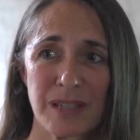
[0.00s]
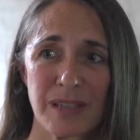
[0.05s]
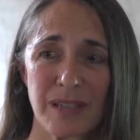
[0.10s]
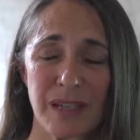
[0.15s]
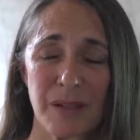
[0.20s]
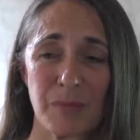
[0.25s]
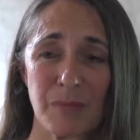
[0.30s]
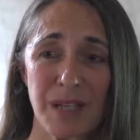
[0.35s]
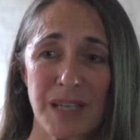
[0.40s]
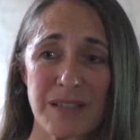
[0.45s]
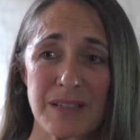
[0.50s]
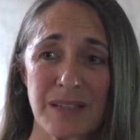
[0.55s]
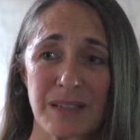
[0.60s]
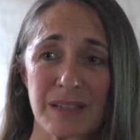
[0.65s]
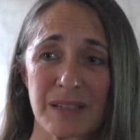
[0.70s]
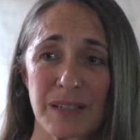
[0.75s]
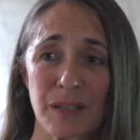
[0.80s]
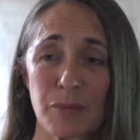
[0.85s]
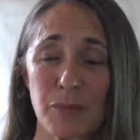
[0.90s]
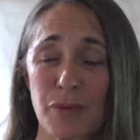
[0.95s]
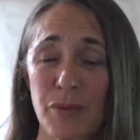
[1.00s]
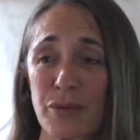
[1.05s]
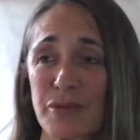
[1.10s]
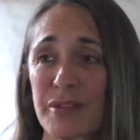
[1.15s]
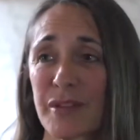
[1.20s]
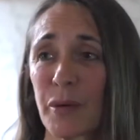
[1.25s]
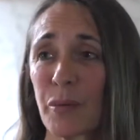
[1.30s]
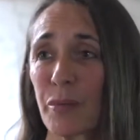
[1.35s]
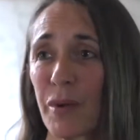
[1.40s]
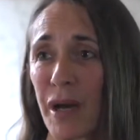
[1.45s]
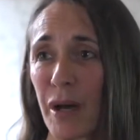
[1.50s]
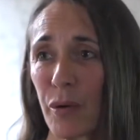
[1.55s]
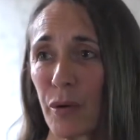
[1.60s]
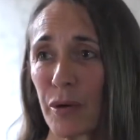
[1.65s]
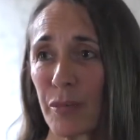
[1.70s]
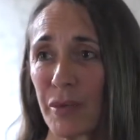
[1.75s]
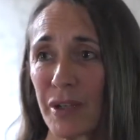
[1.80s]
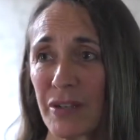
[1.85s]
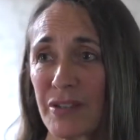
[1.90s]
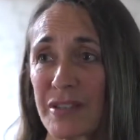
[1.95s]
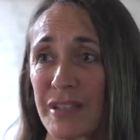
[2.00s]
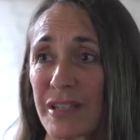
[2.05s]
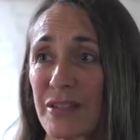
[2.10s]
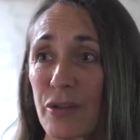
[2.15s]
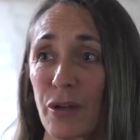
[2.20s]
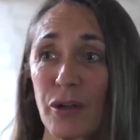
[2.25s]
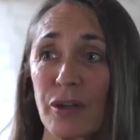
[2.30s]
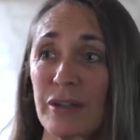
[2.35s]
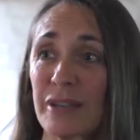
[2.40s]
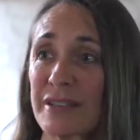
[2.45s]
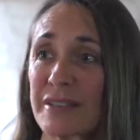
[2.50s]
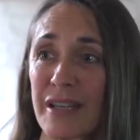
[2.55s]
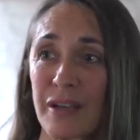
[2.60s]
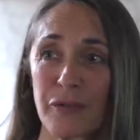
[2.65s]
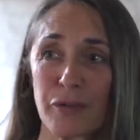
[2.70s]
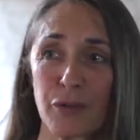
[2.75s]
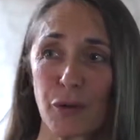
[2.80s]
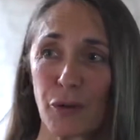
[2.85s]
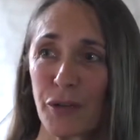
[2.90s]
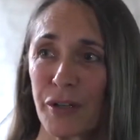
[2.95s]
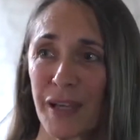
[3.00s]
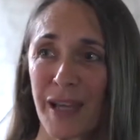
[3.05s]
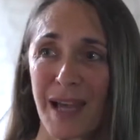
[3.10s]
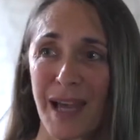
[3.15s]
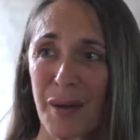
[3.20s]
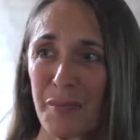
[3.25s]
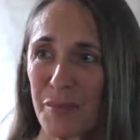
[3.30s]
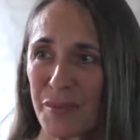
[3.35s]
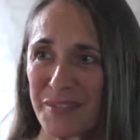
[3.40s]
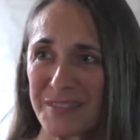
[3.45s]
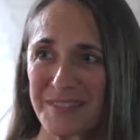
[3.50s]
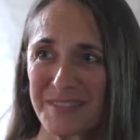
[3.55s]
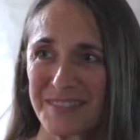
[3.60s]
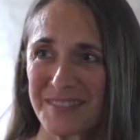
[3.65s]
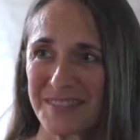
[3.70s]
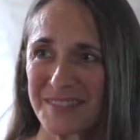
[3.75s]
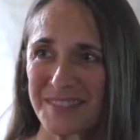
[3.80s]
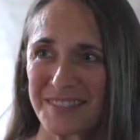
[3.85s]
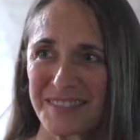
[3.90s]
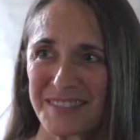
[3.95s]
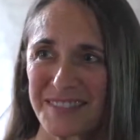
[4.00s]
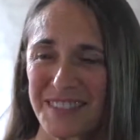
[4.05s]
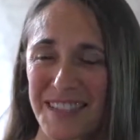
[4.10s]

and then basically abuse their power because that's all that's ever going to happen. Right.